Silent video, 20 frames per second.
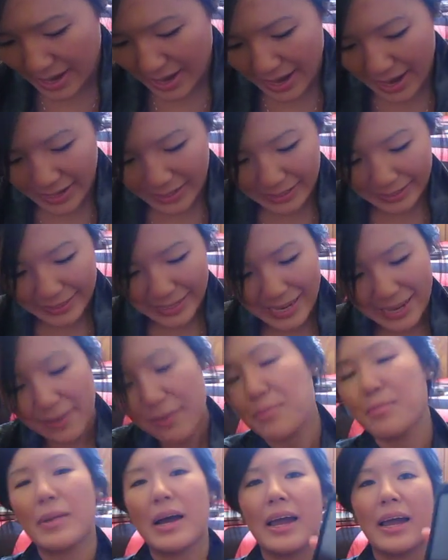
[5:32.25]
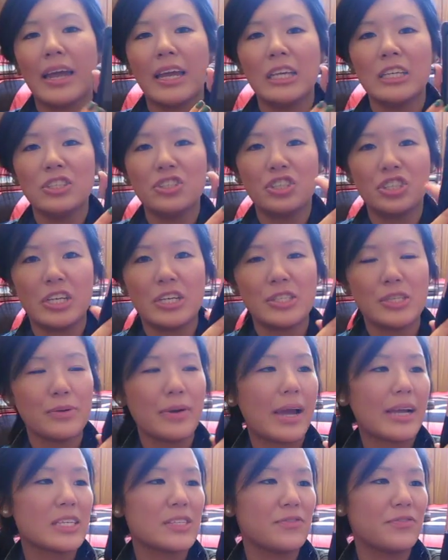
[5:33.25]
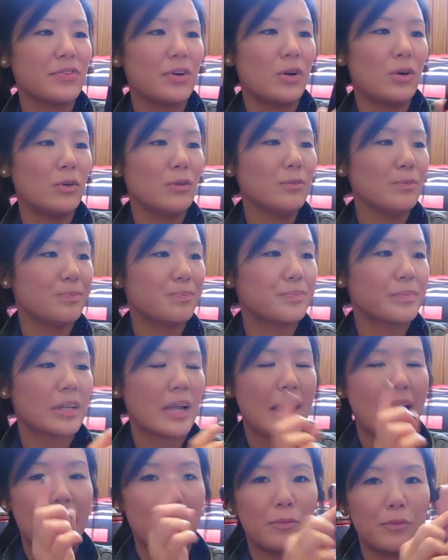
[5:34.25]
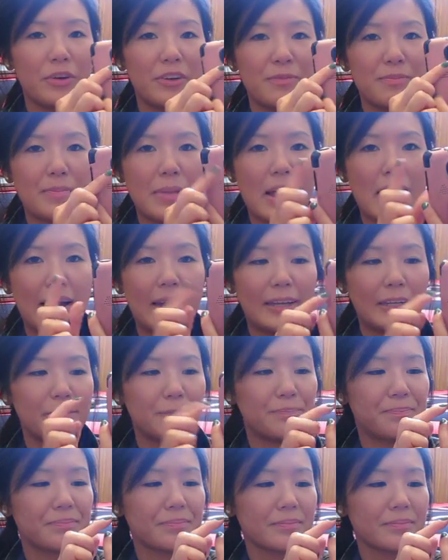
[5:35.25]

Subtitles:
And I have my G2X phone, and with my